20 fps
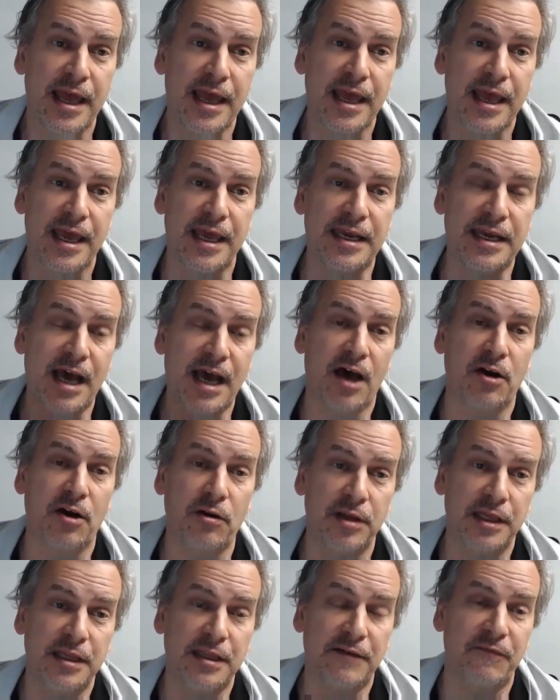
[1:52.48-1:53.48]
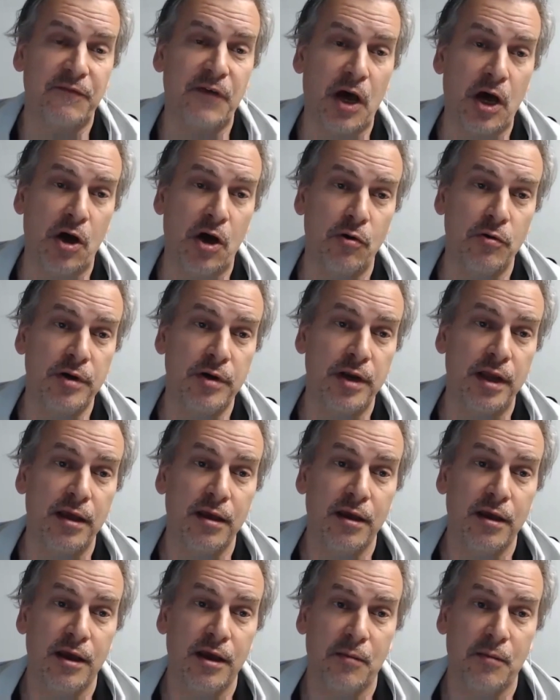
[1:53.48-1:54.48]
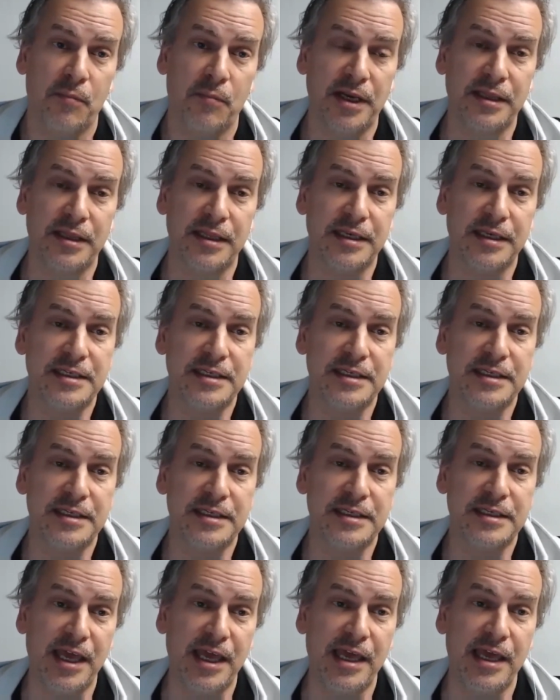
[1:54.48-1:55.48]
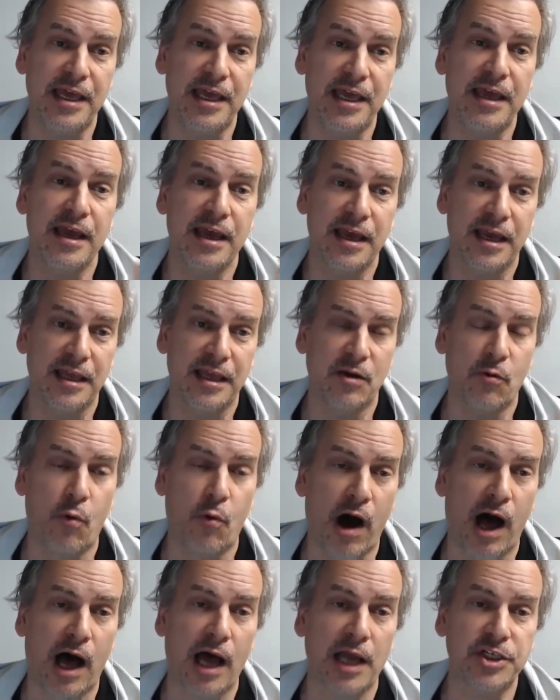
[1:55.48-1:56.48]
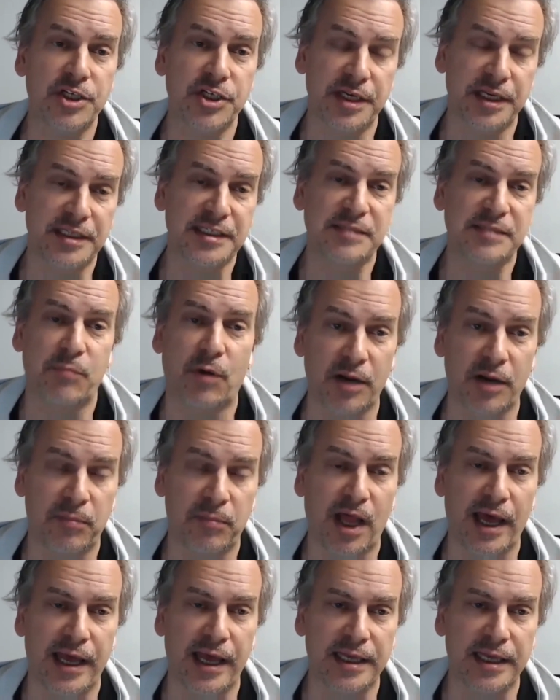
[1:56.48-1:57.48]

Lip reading: in not only the phone, but in the TV, in the watch, and the smart appliance.